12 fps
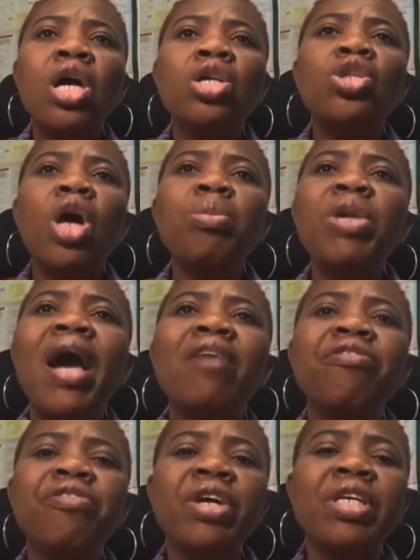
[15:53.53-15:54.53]
Don't be
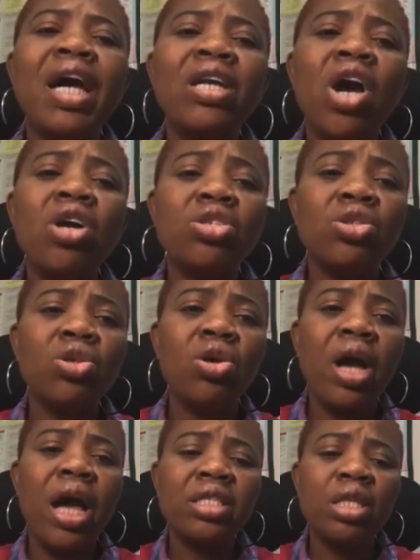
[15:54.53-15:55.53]
afraid. And
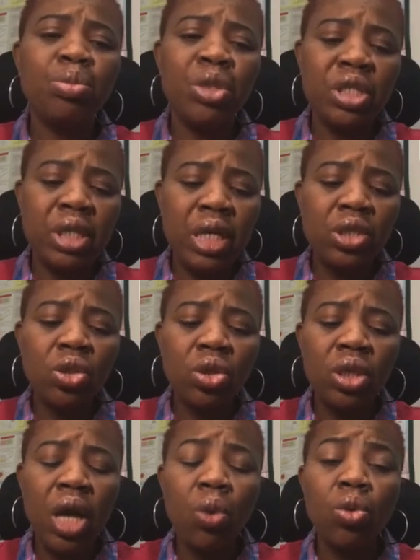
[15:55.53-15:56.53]
also, as a business
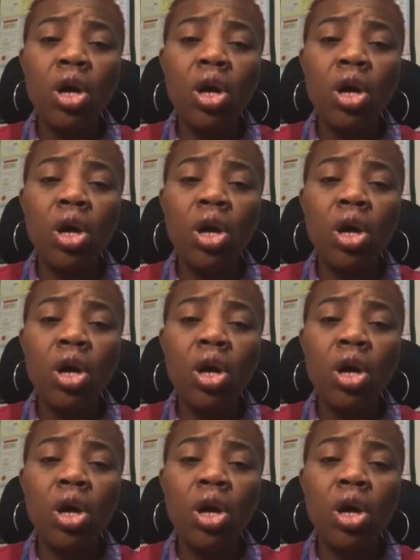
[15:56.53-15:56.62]
owner,